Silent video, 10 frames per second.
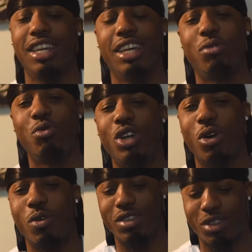we
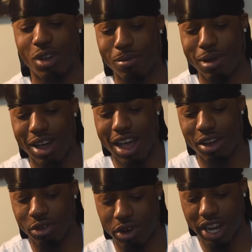always talk about how
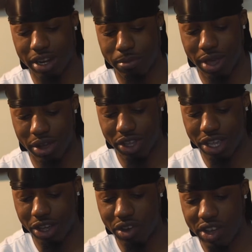grand the male
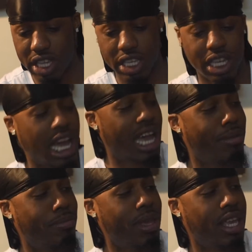ego is, and I
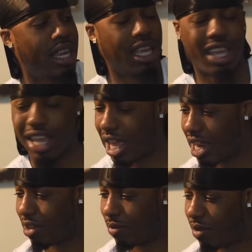admit it is
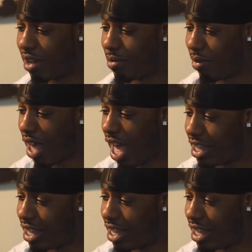fucking vast.